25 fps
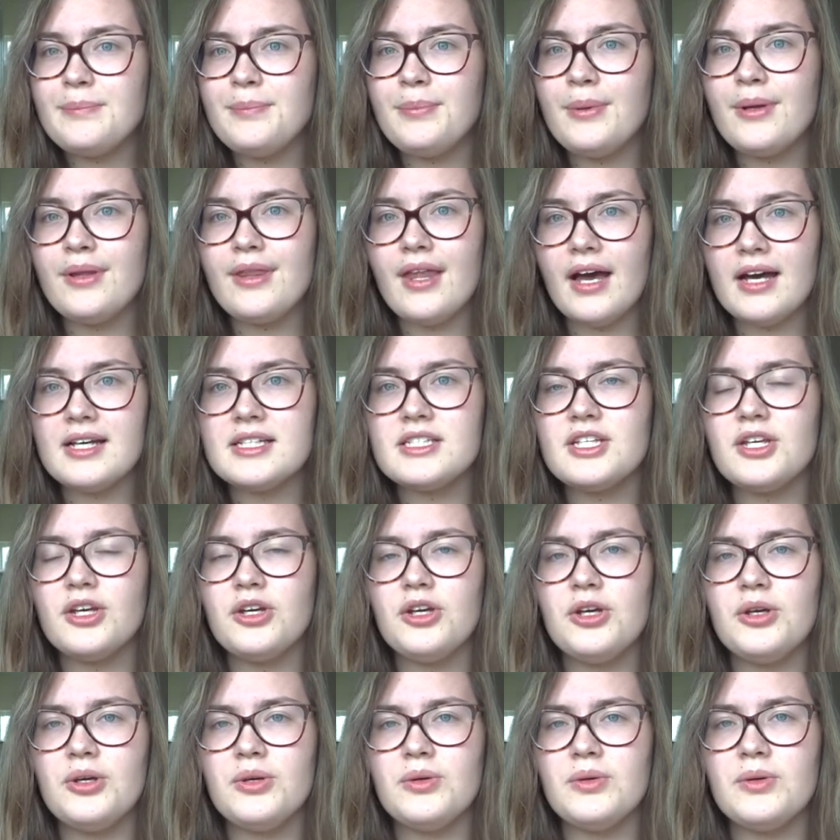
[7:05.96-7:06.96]
but that's
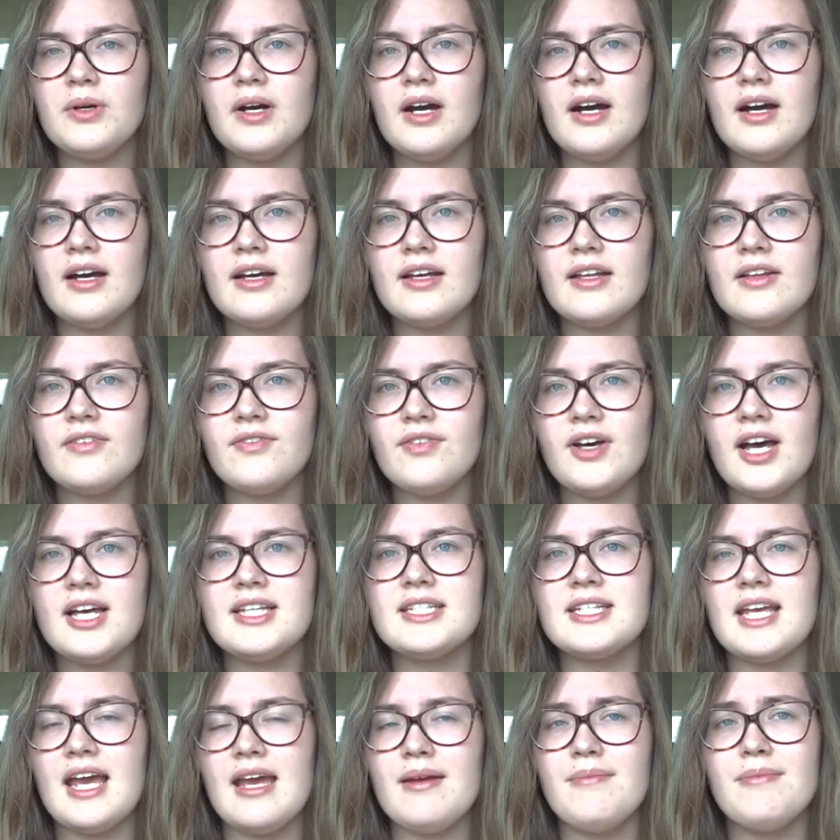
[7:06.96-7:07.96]
who
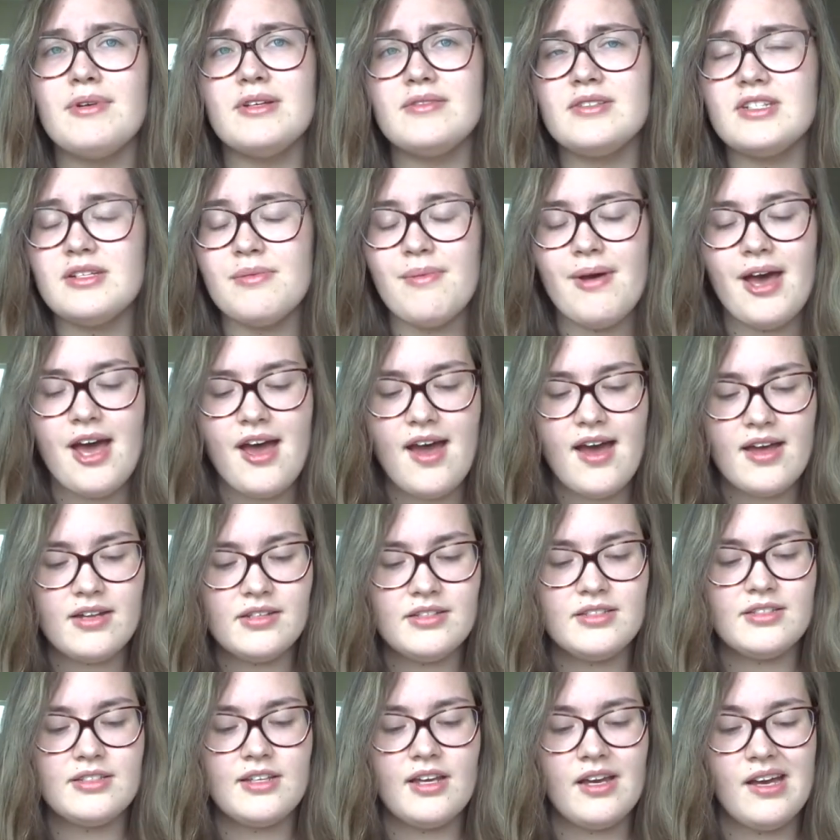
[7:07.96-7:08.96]
first came into my
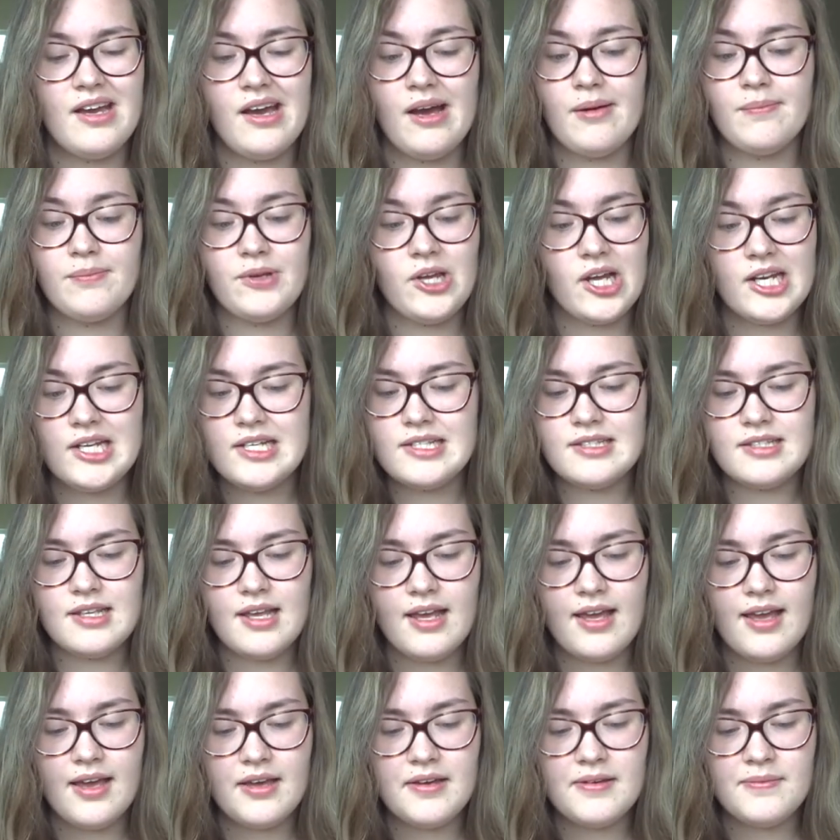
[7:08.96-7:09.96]
head, so I'm gonna
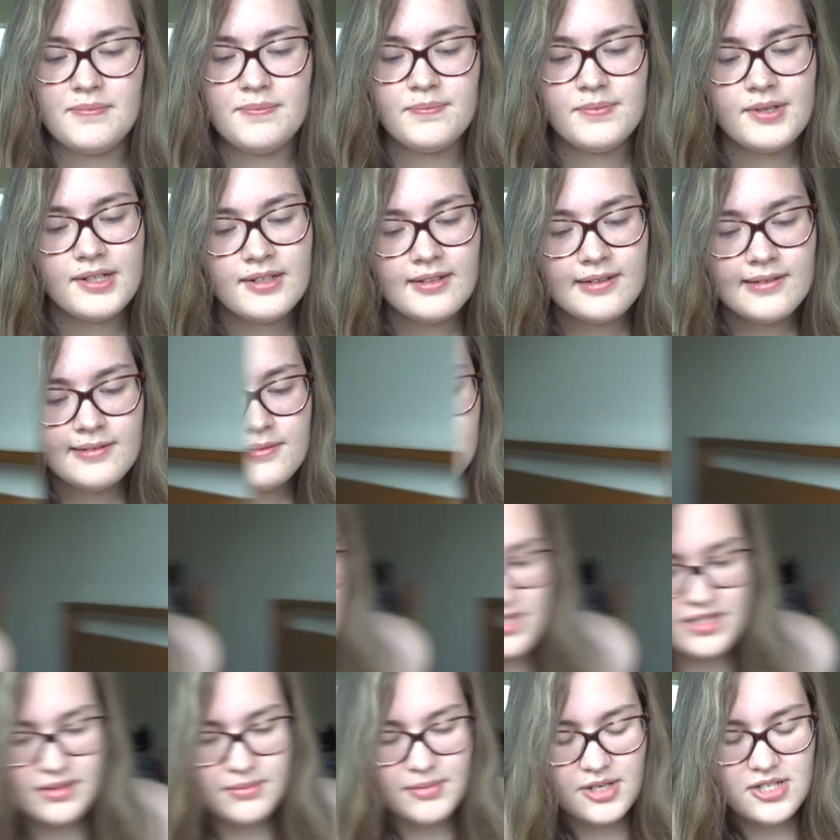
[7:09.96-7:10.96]
say him.
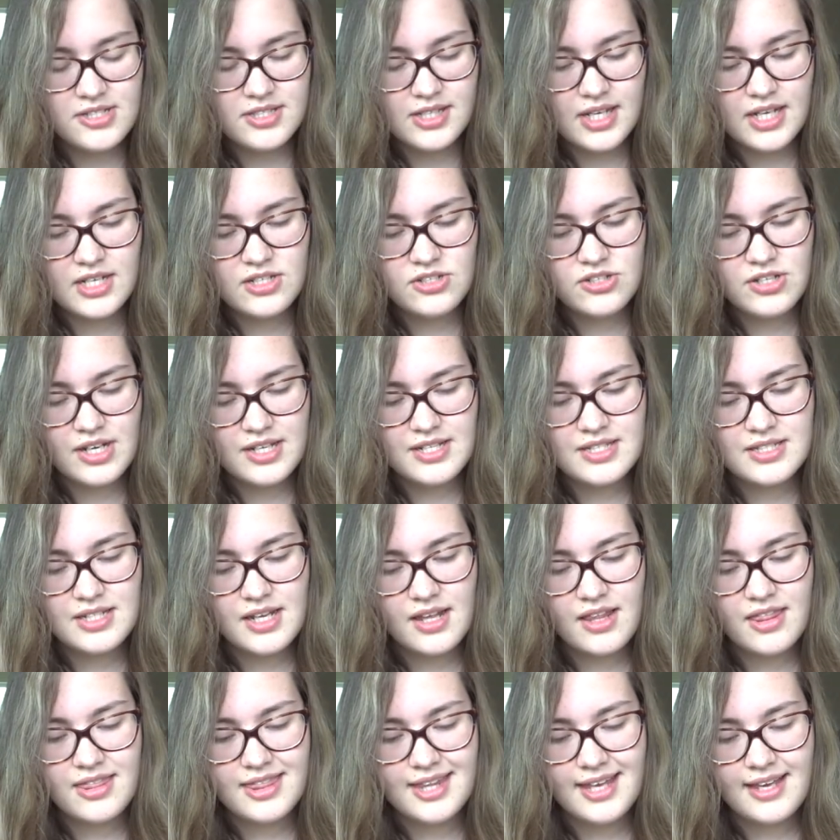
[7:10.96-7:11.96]
What's the most
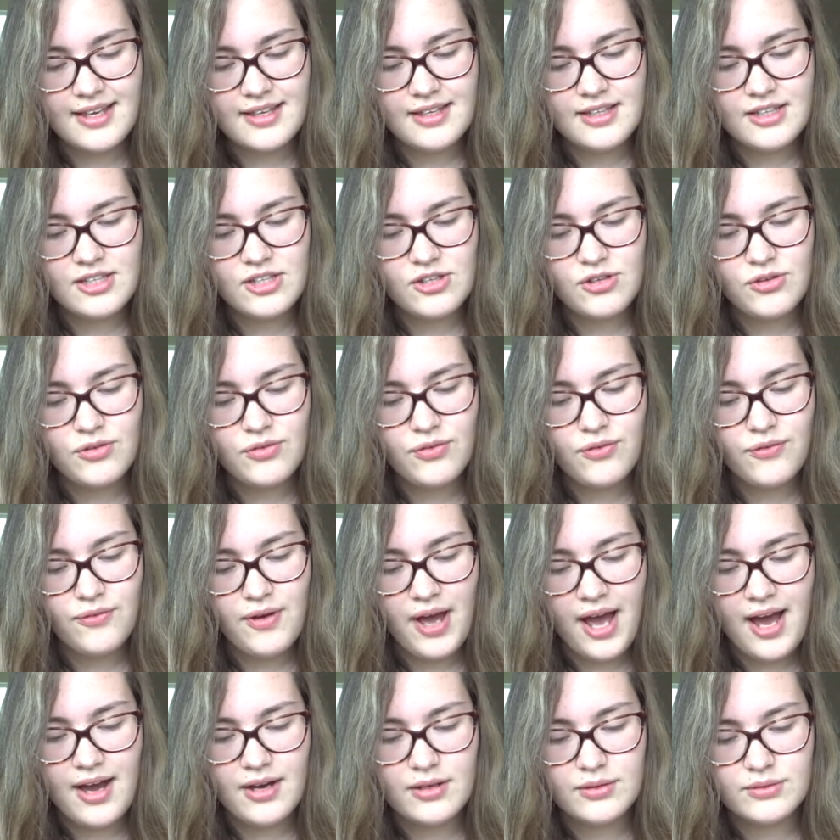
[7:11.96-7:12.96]
interesting thing you've
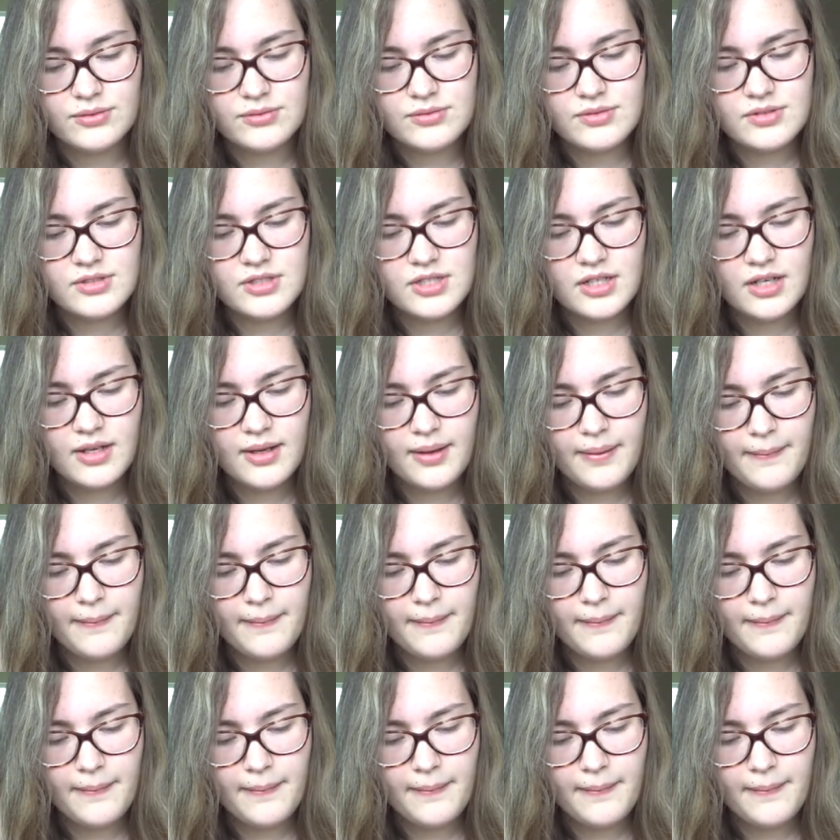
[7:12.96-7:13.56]
found?